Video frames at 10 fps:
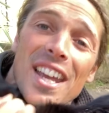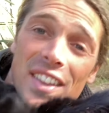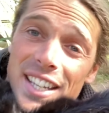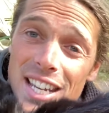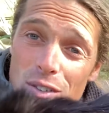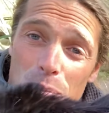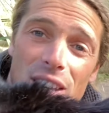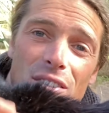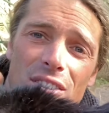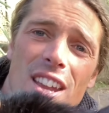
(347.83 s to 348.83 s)
They can even be
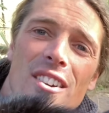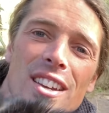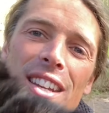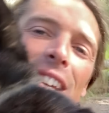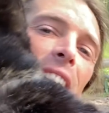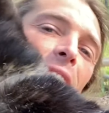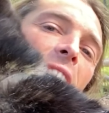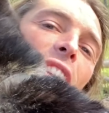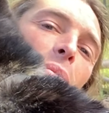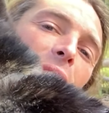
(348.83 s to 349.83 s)
a
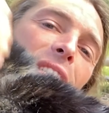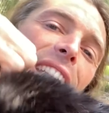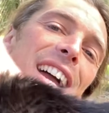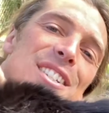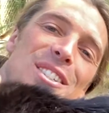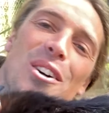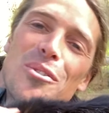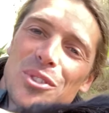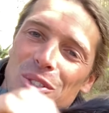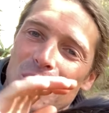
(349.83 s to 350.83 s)
variation
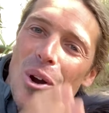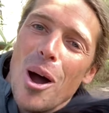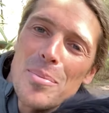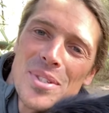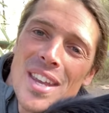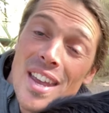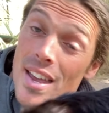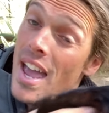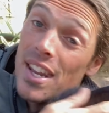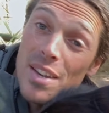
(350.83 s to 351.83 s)
of stripes
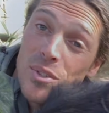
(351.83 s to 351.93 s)
and even